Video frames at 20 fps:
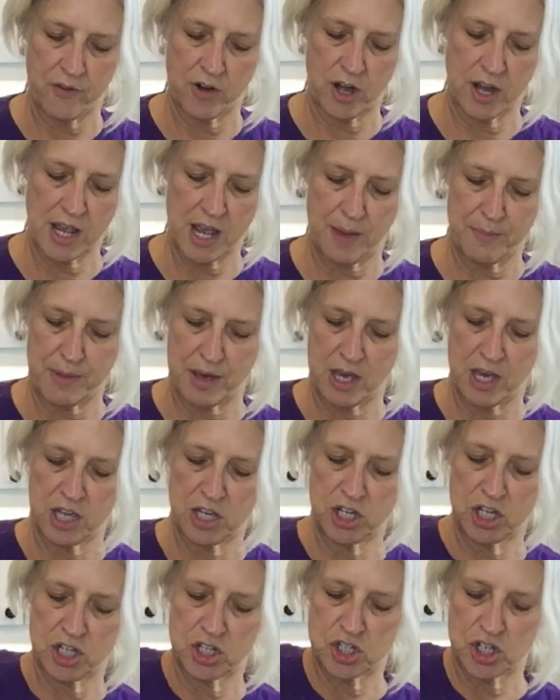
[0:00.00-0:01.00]
already got my
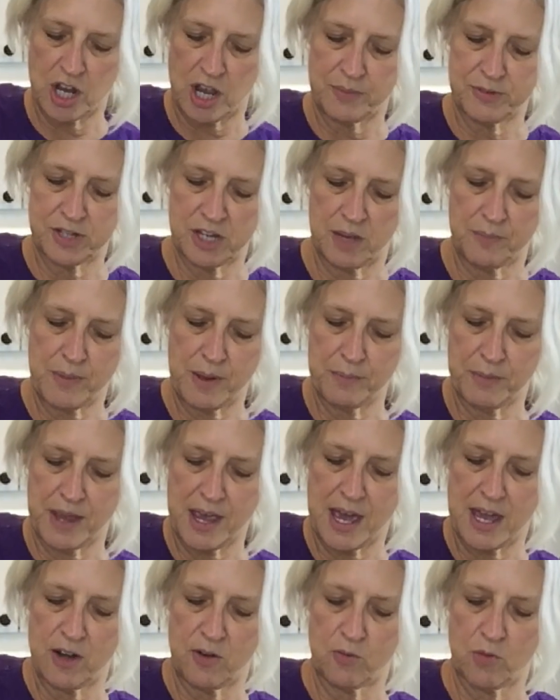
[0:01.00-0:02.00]
onion chopped up. I'm
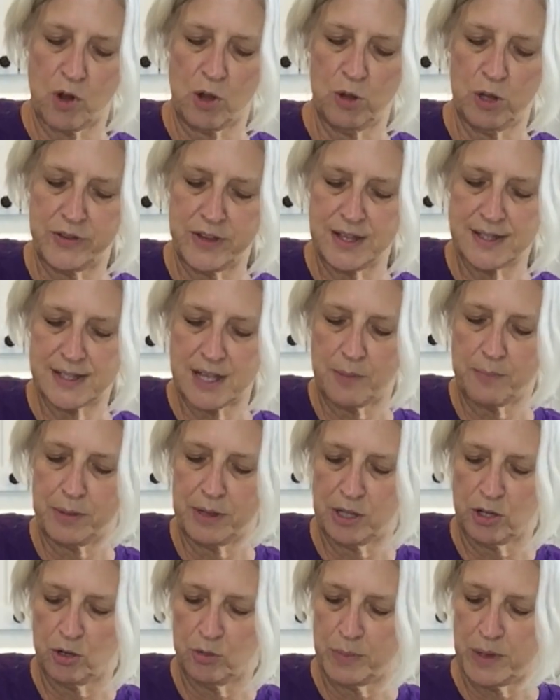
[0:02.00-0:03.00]
kind of rolling these up a
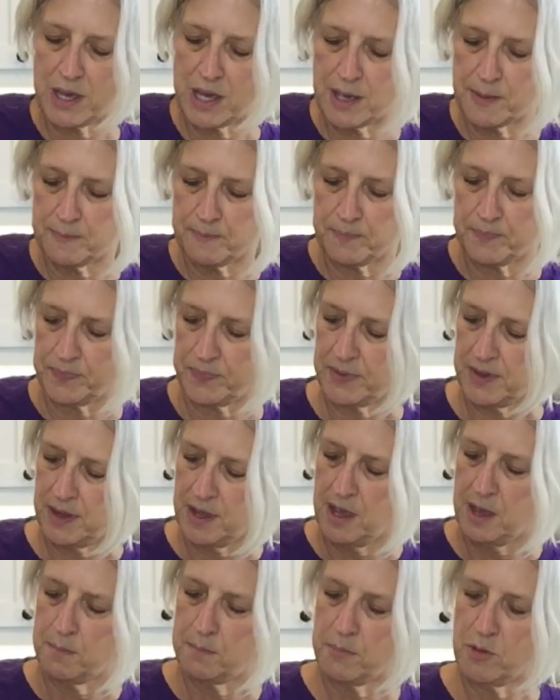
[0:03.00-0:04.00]
little bit.
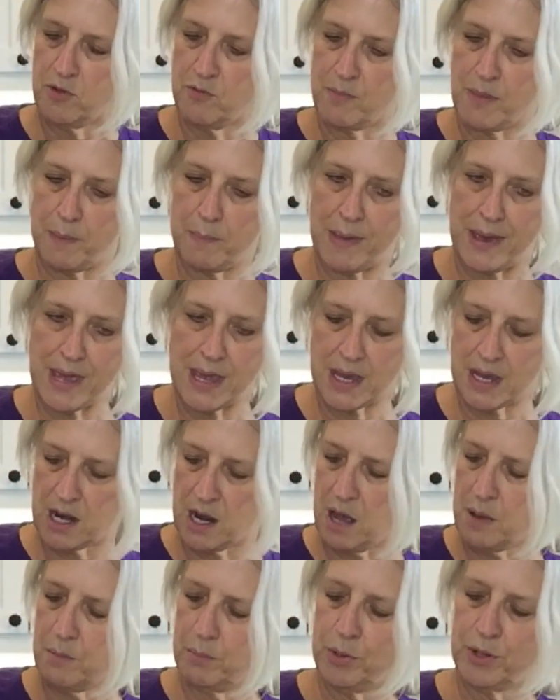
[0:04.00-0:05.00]
Move my bacon.
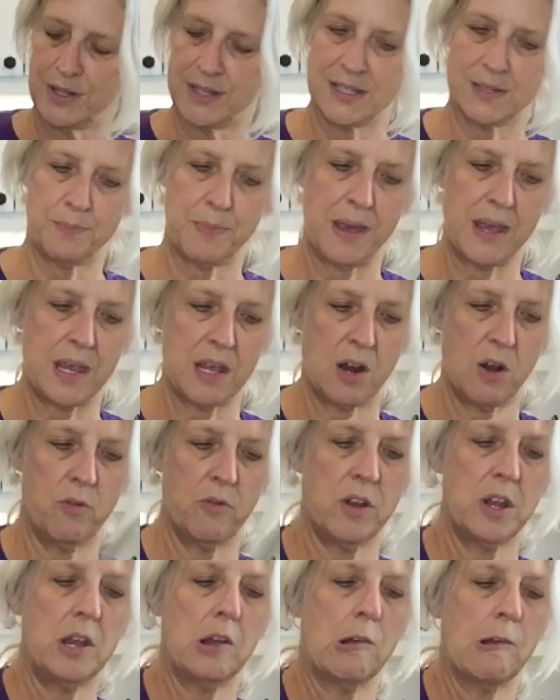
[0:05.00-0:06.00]
I'm going to put this bacon over
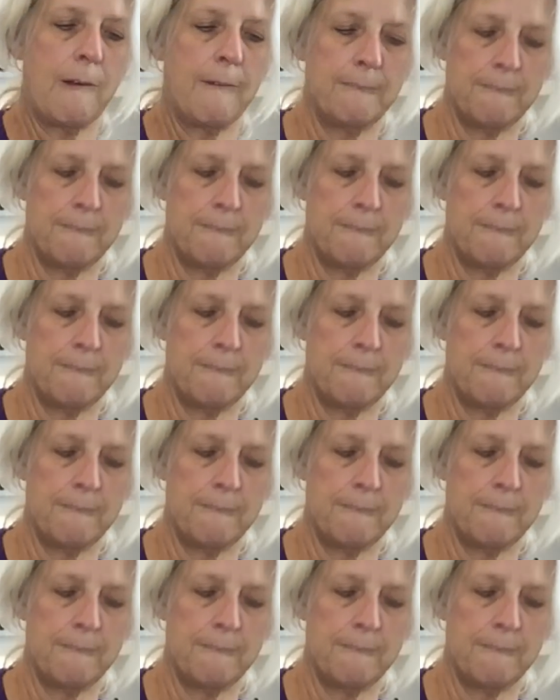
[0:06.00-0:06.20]
here.